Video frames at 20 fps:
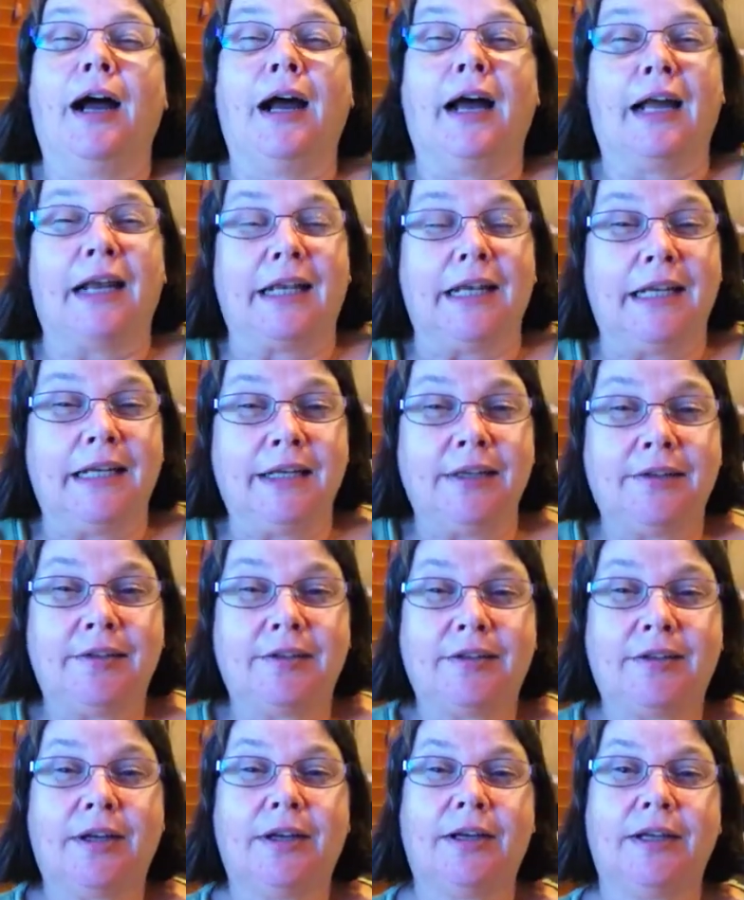
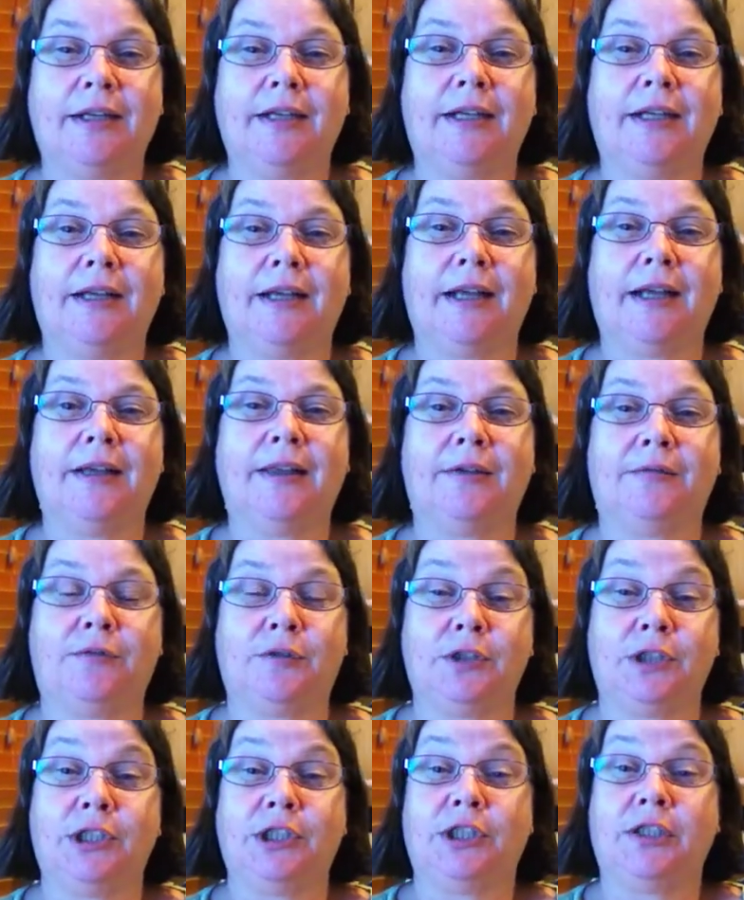Unless the
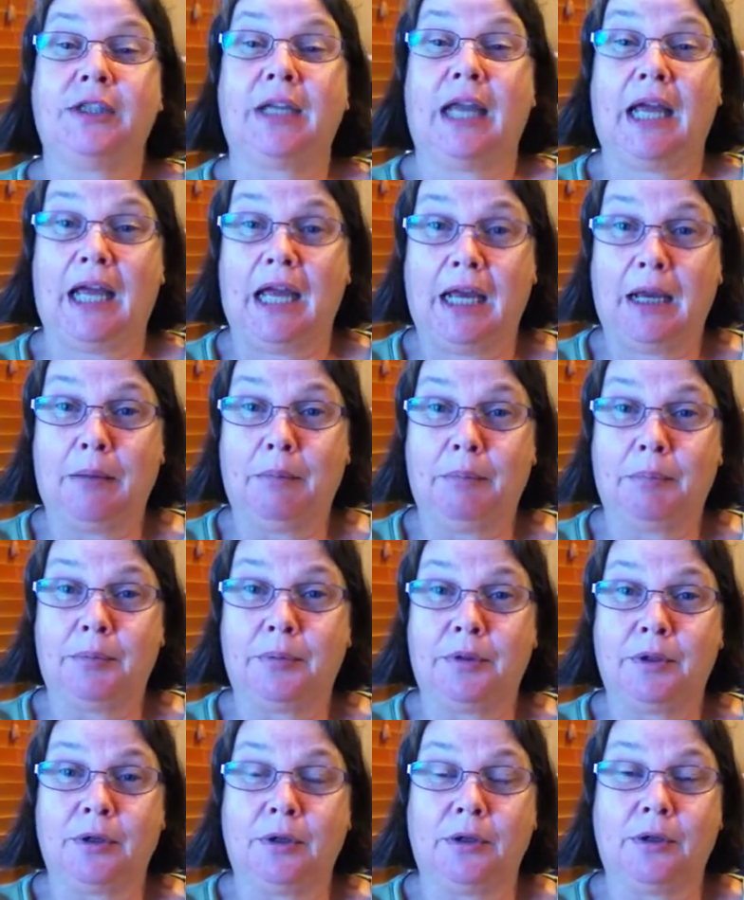footage is
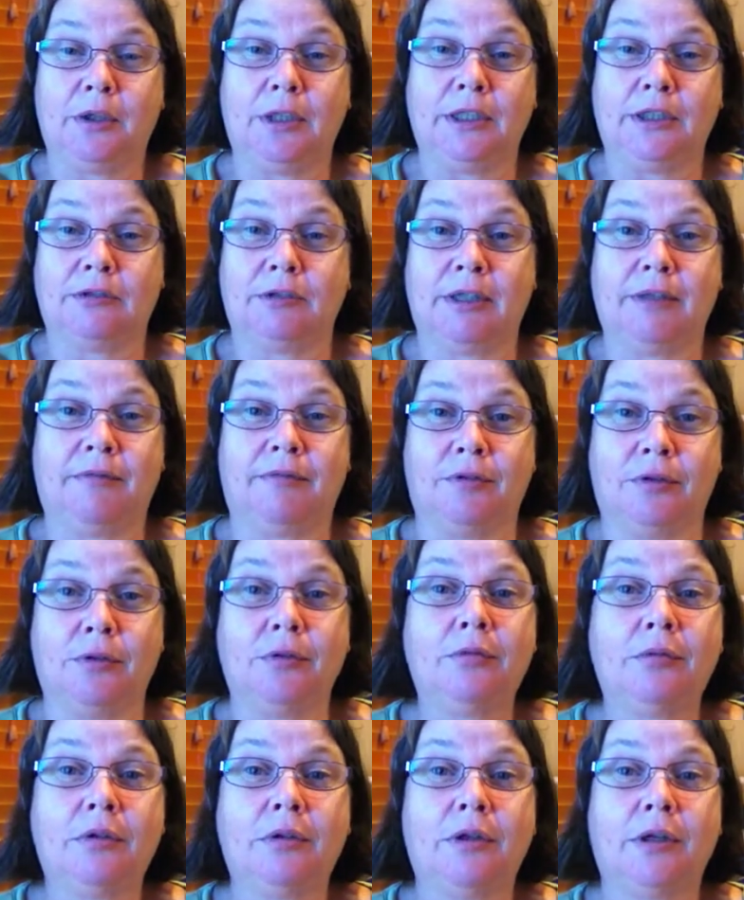absolutely
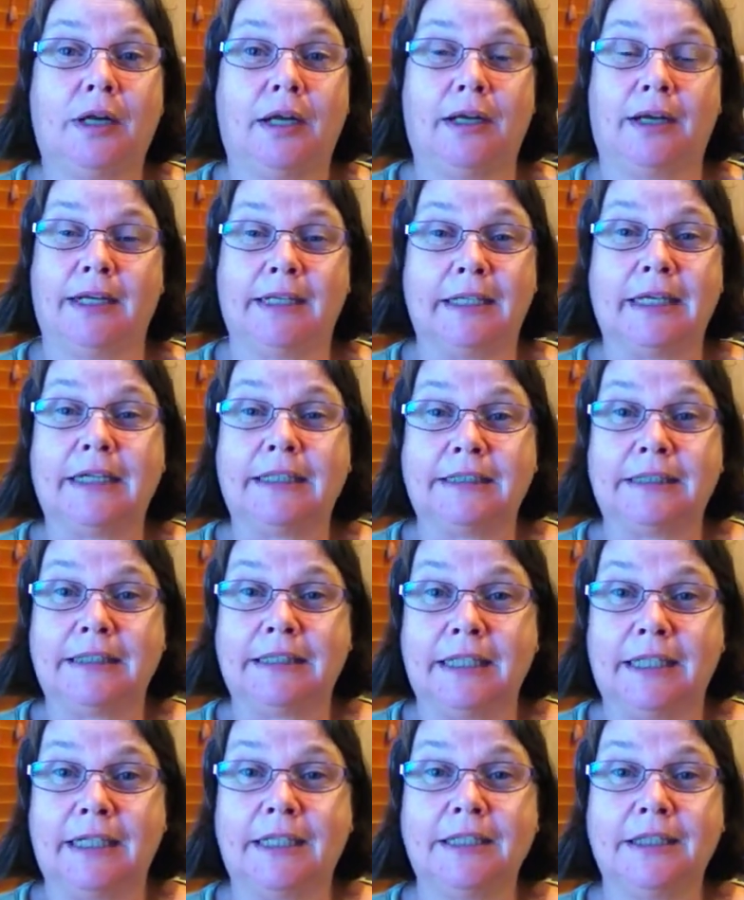dreadful and I cut it
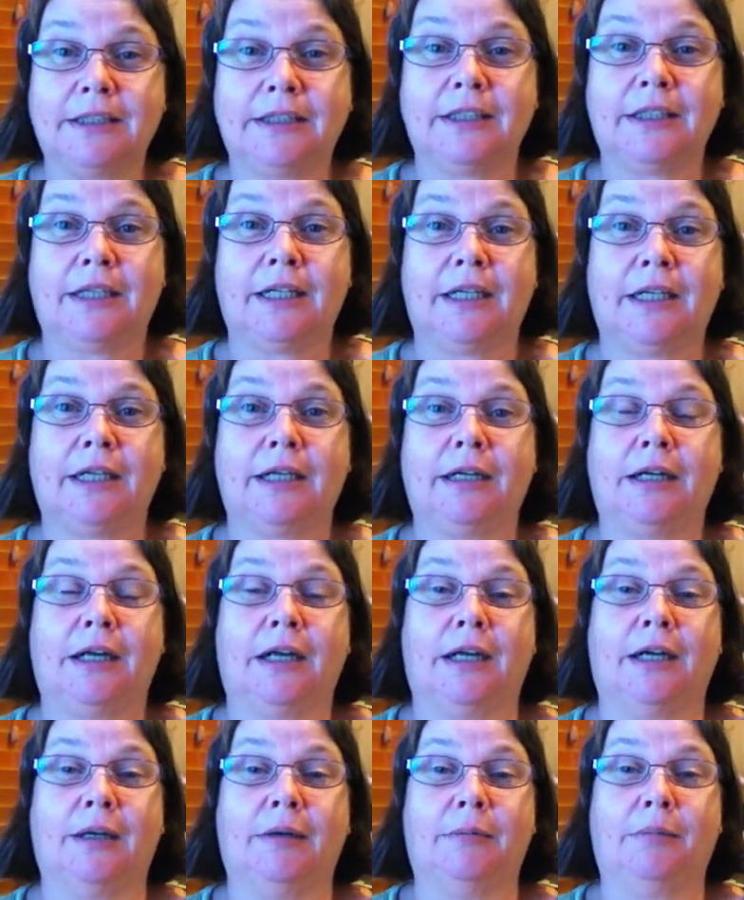out,
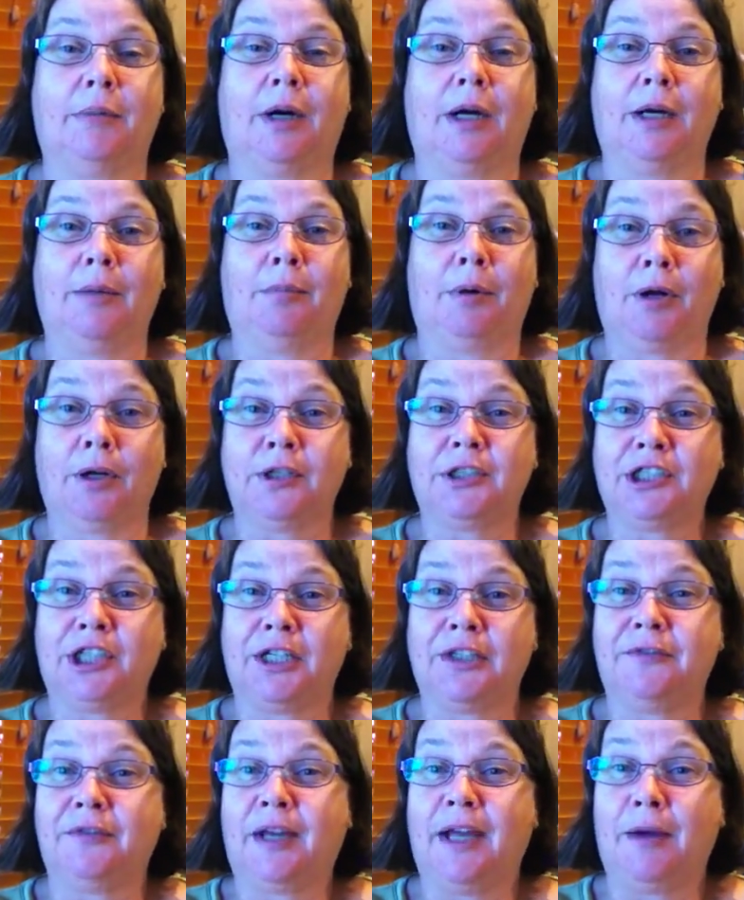I
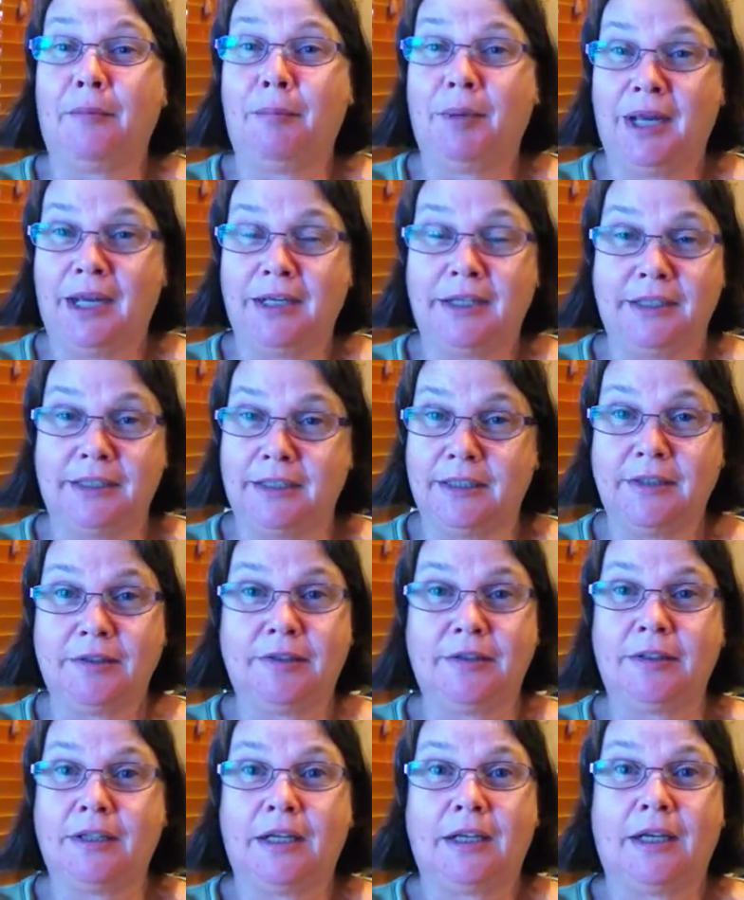apologise for how bad it
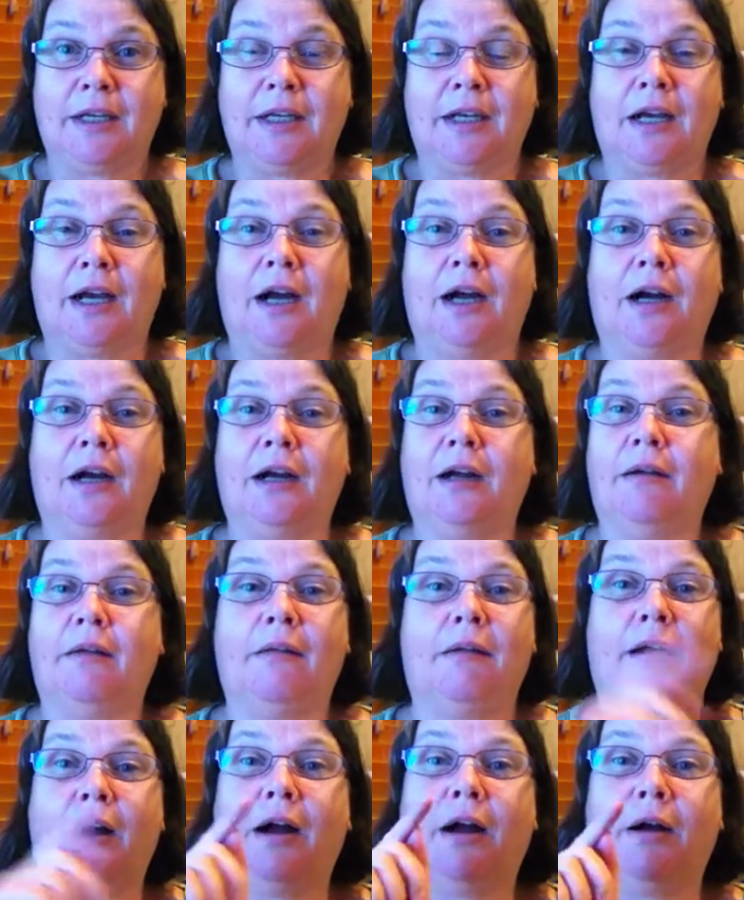is.
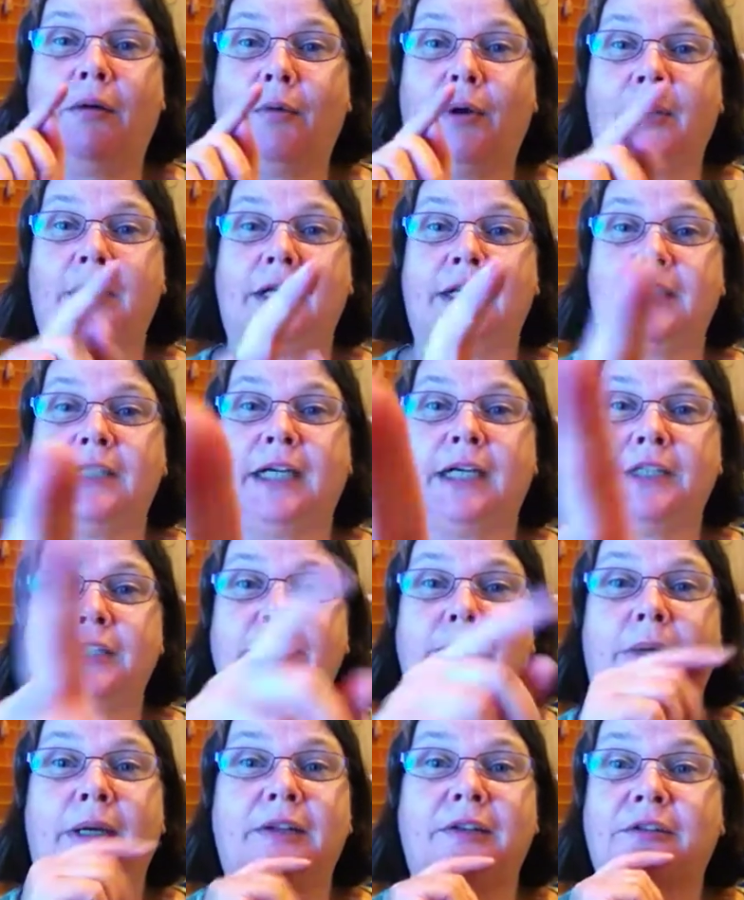When I touched
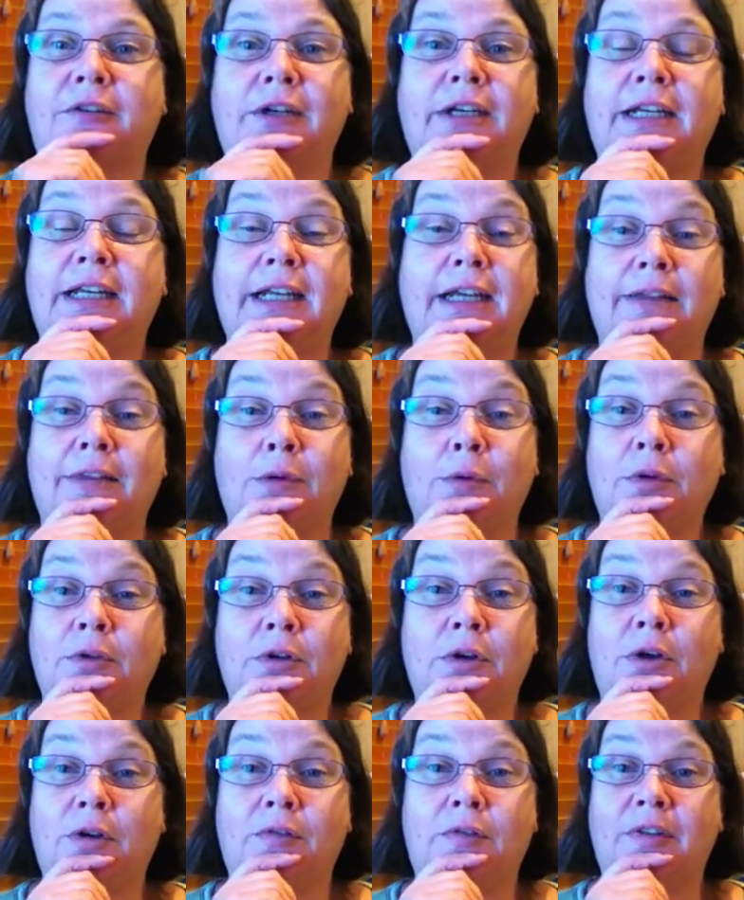my screen here, there was
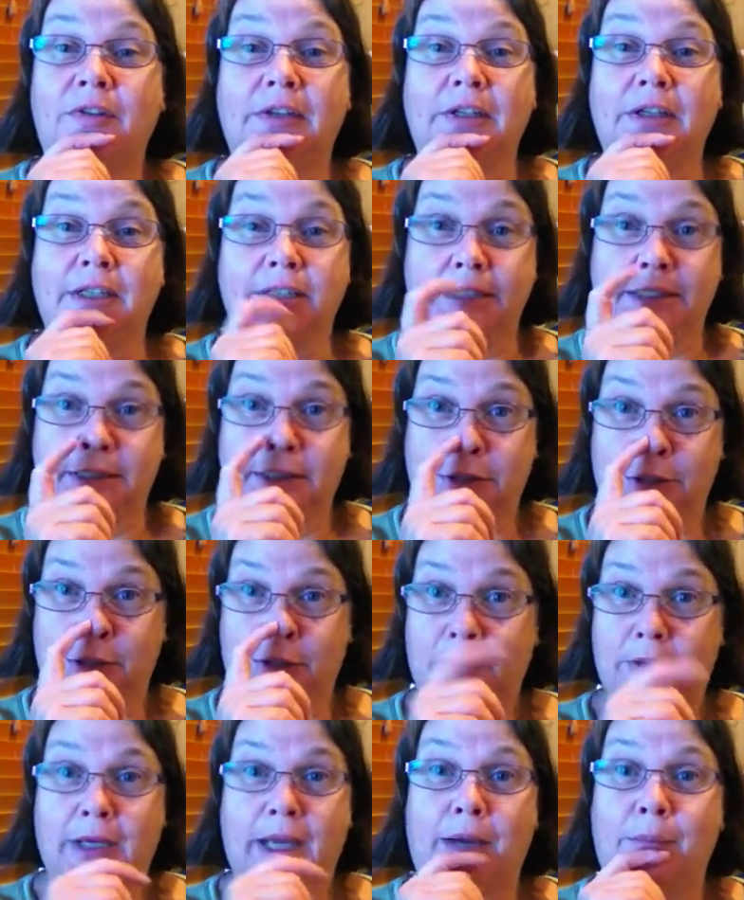no facility to turn
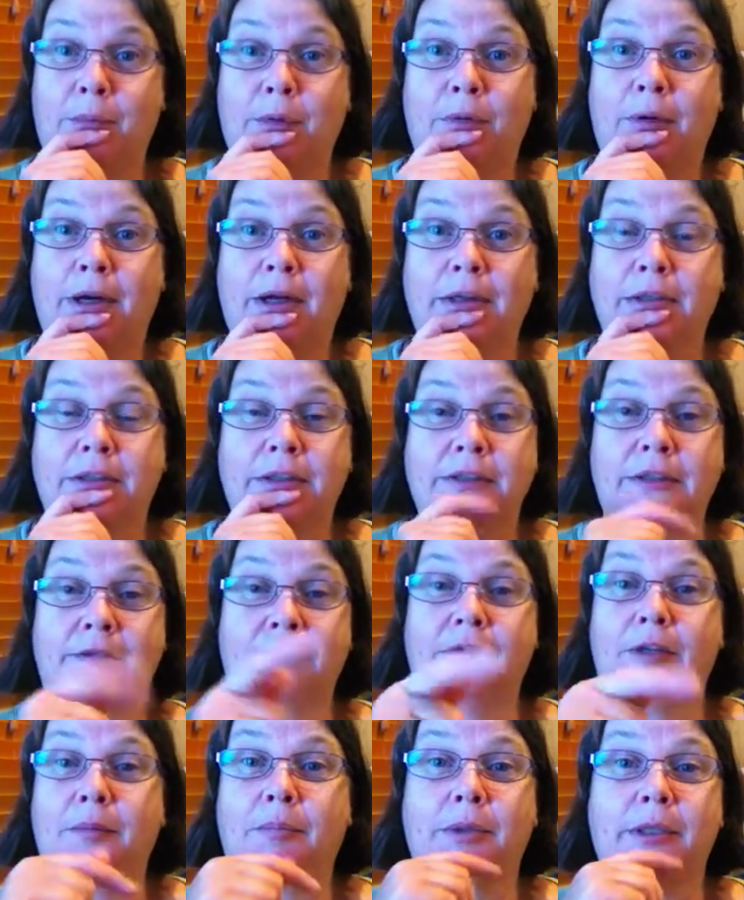the camera around, to
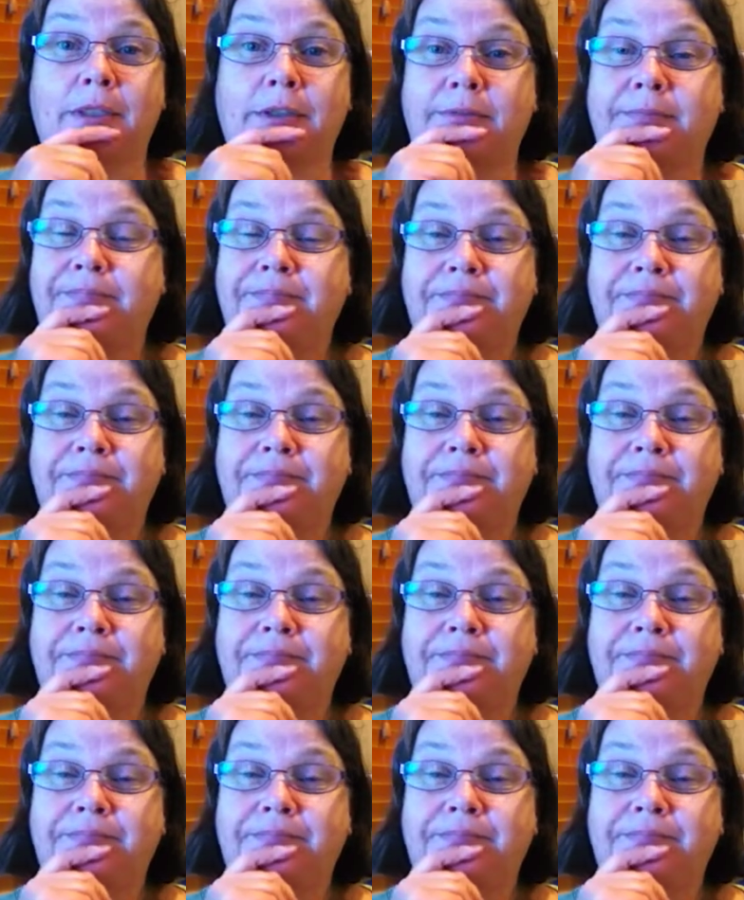flip it.